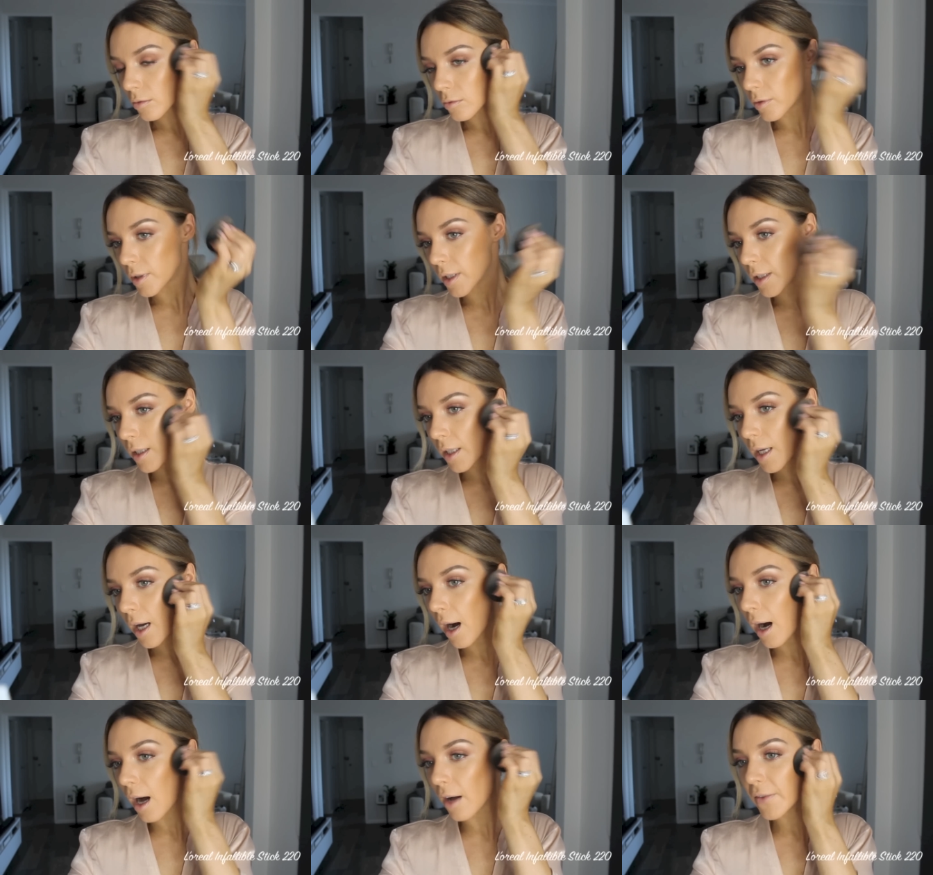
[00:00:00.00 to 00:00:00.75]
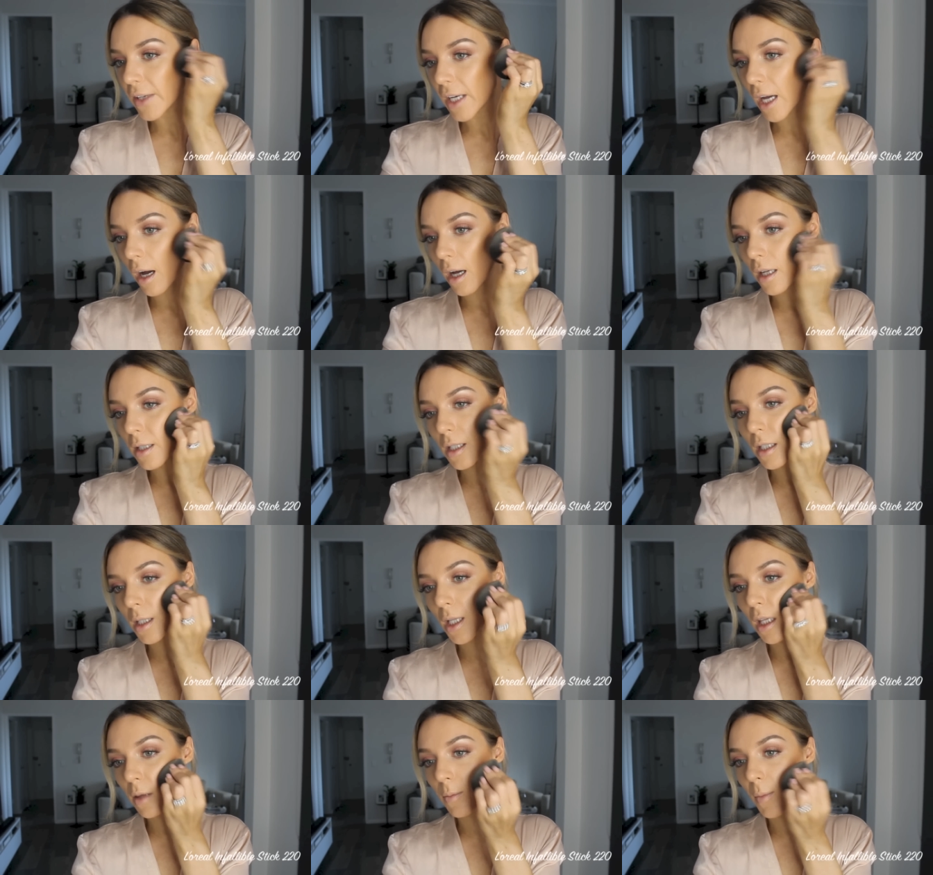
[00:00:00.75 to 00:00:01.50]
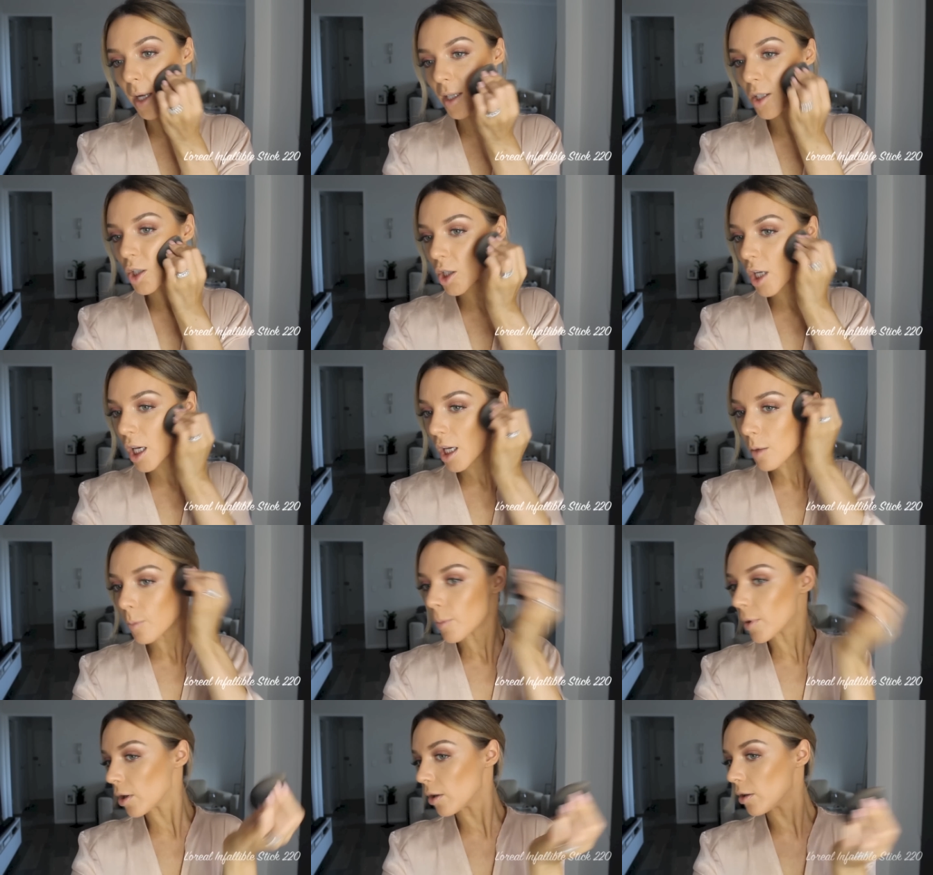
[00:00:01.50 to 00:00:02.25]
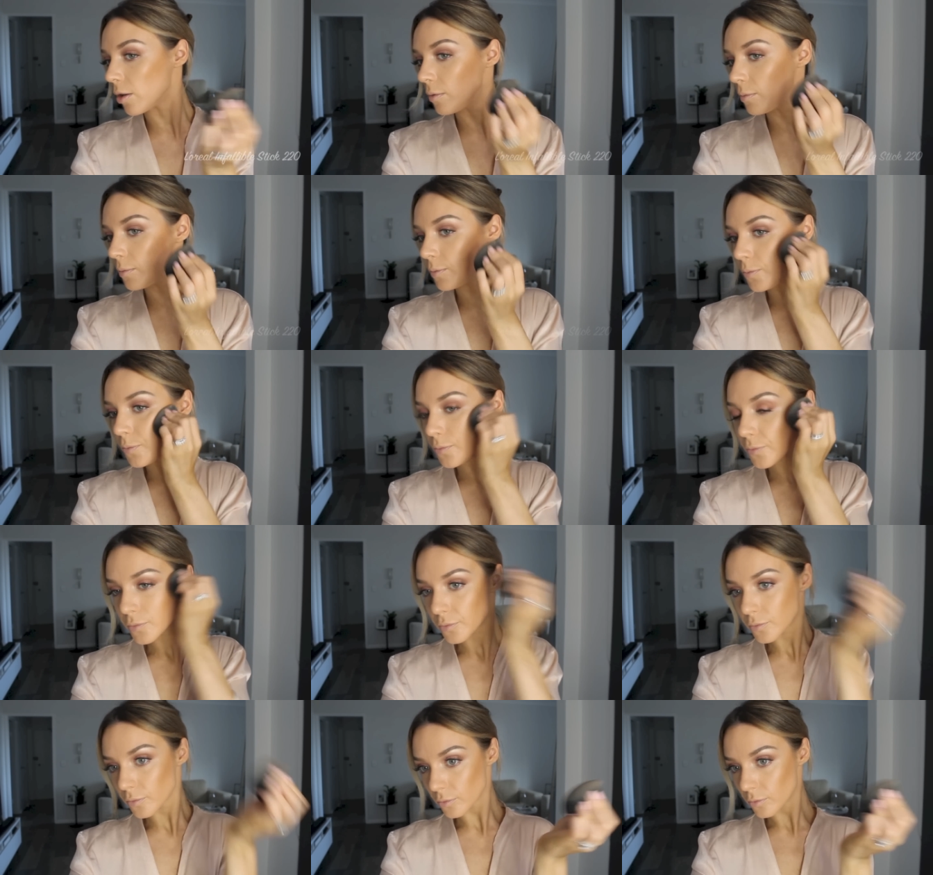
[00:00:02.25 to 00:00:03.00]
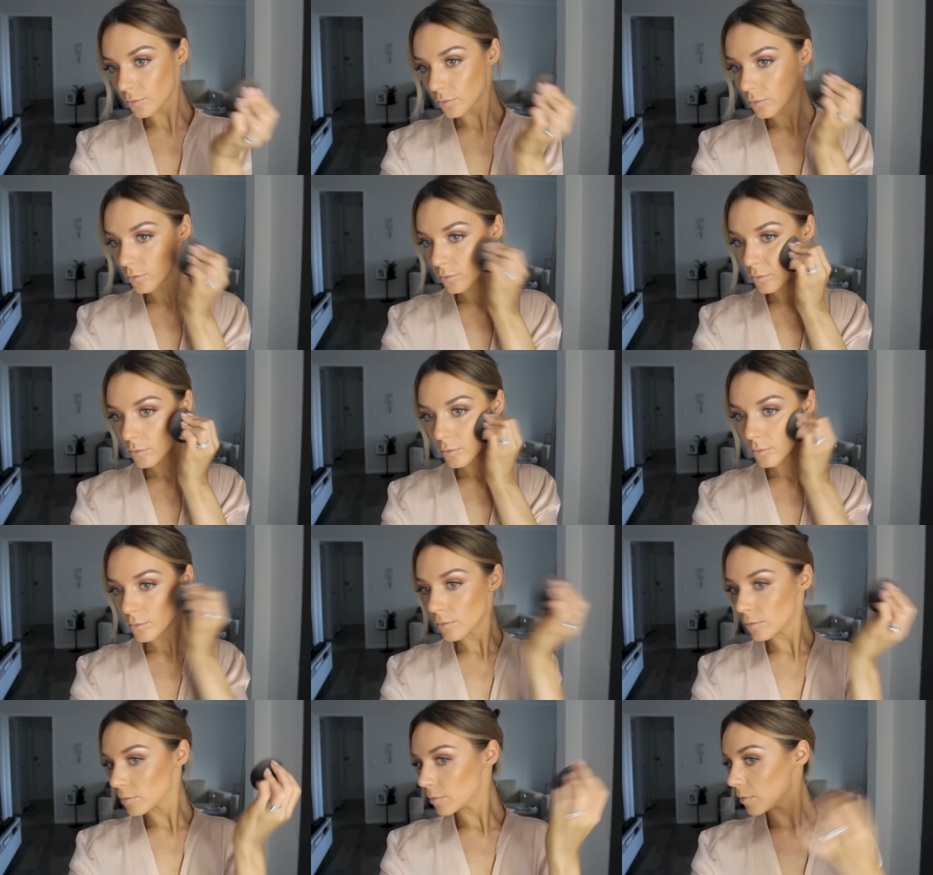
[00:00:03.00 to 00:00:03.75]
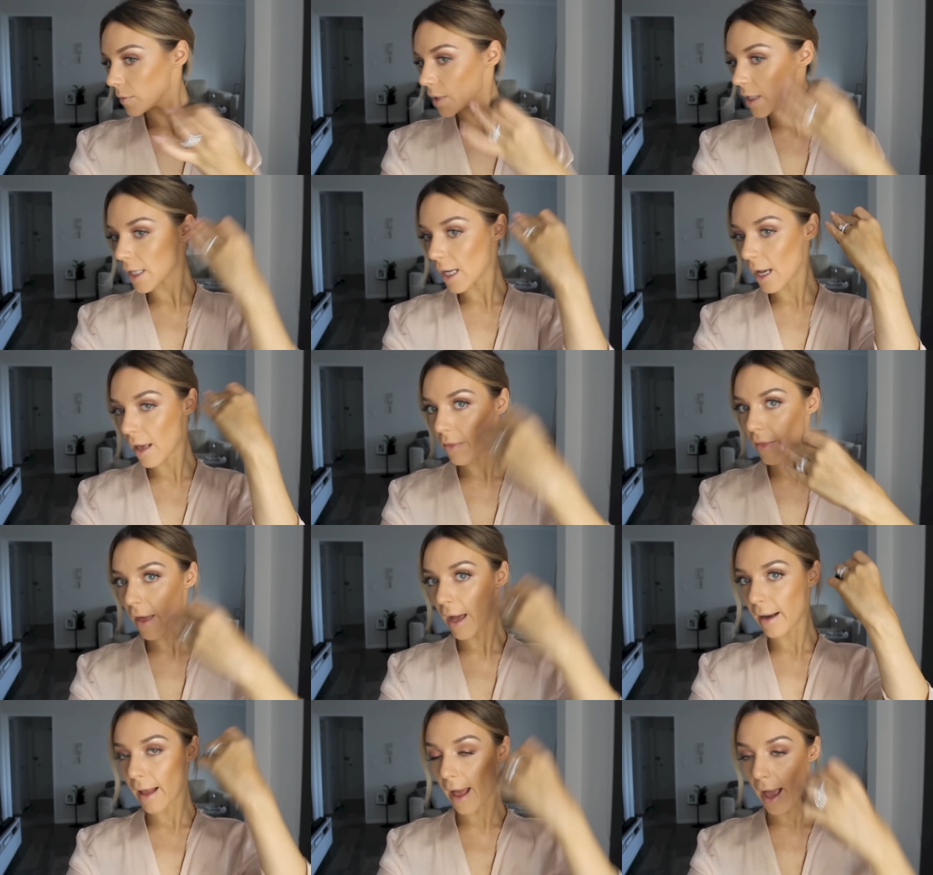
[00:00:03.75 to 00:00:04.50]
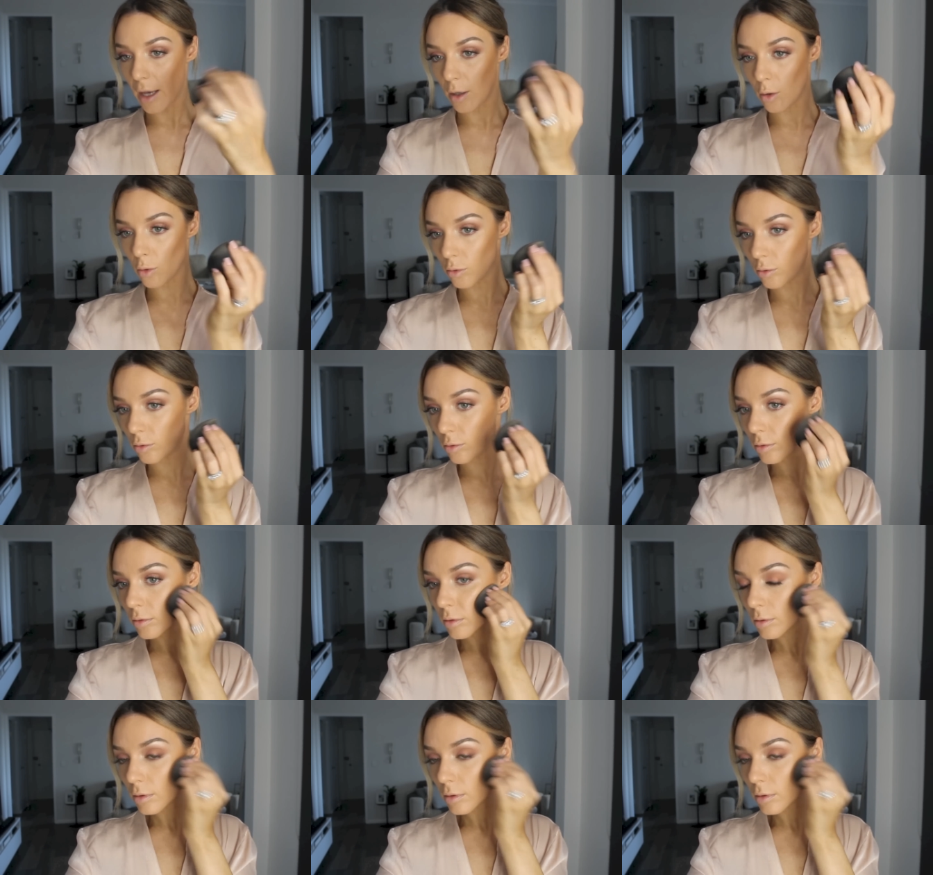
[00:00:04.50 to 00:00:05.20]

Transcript: really carving underneath my cheekbone to get that angle.